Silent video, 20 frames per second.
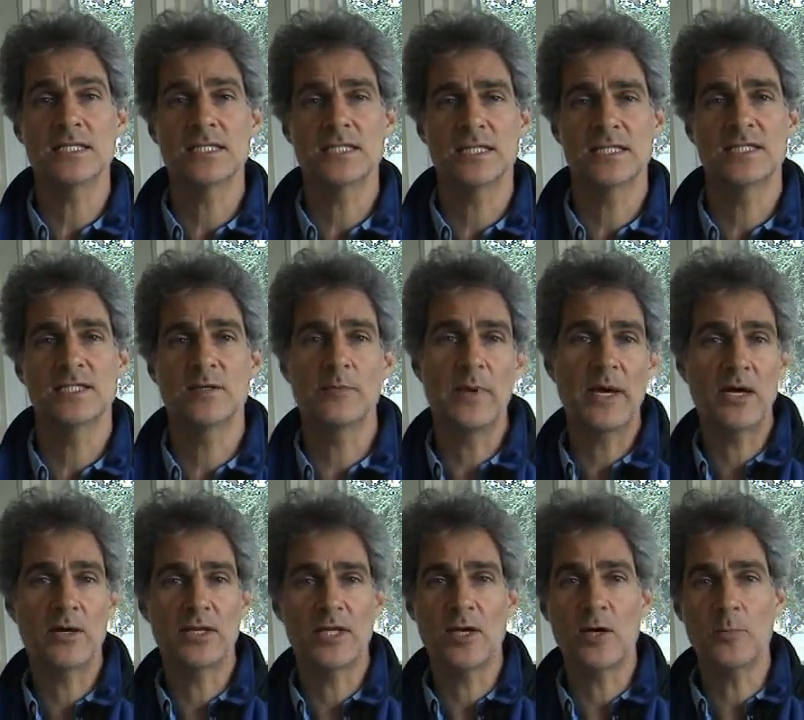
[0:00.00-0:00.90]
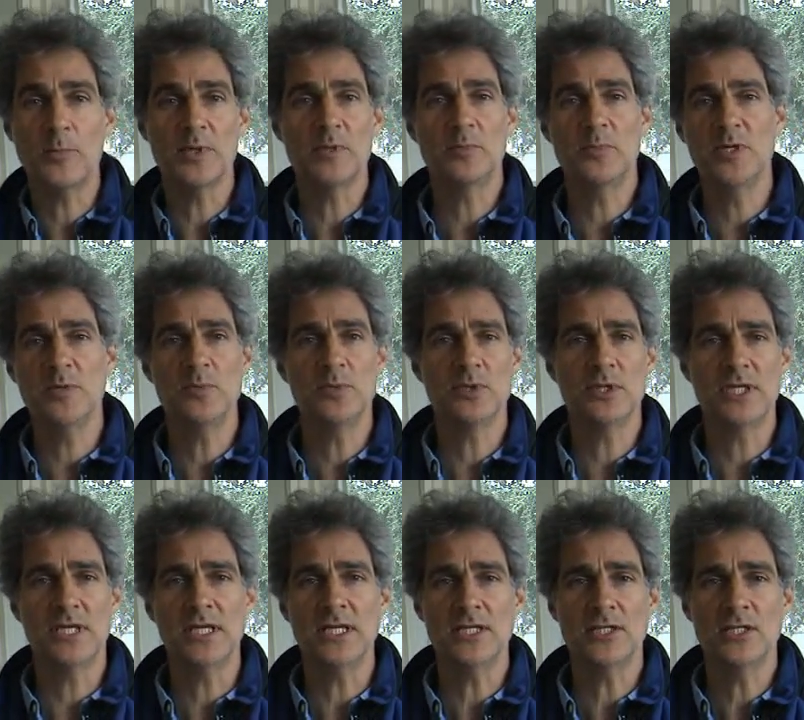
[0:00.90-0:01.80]
It's about helping people
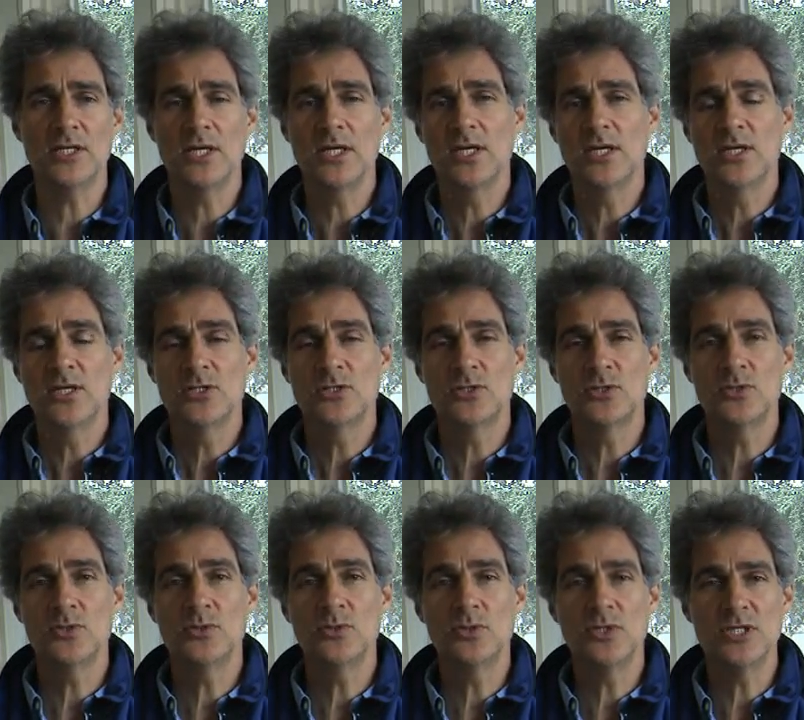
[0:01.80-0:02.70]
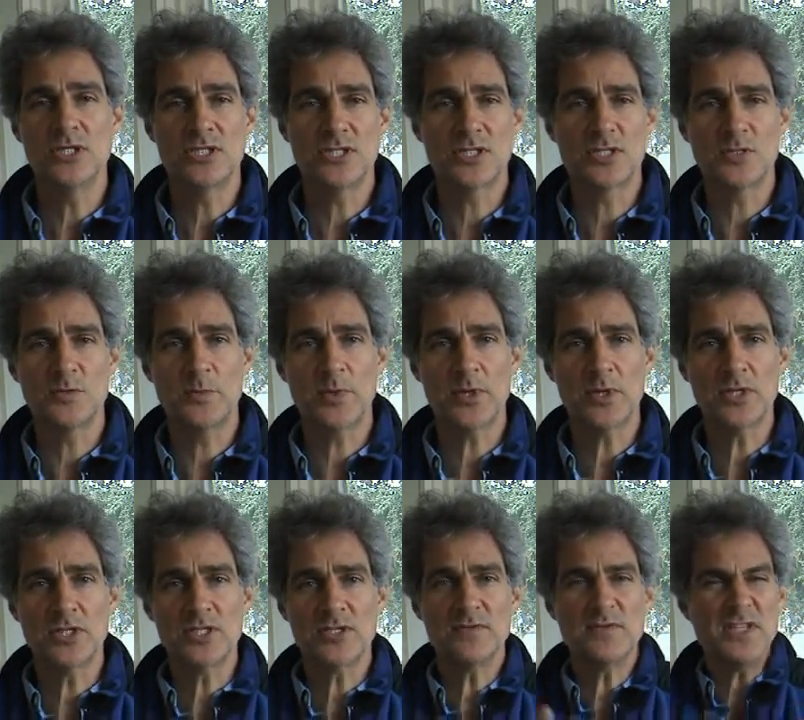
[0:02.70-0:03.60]
get to this
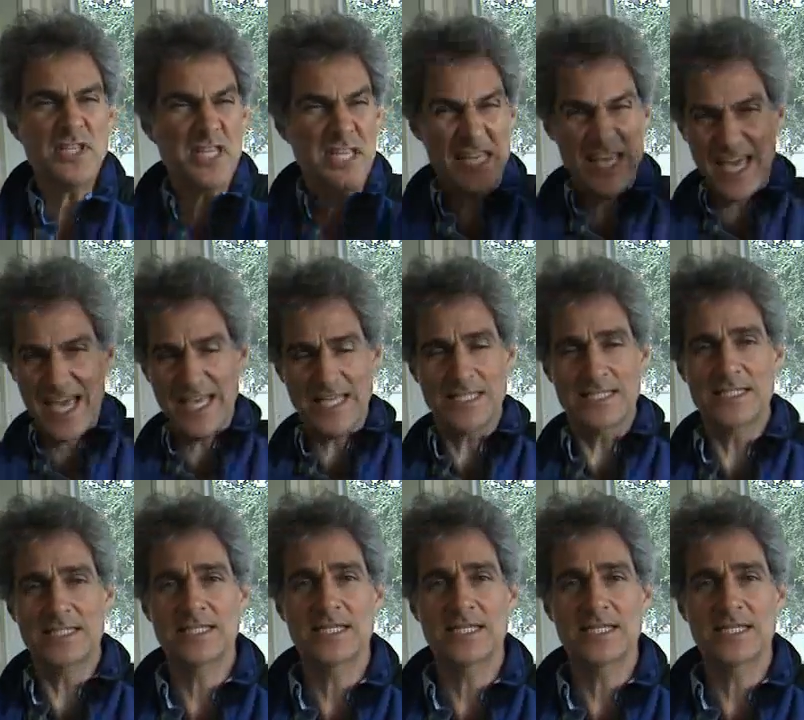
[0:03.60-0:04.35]
experience of yes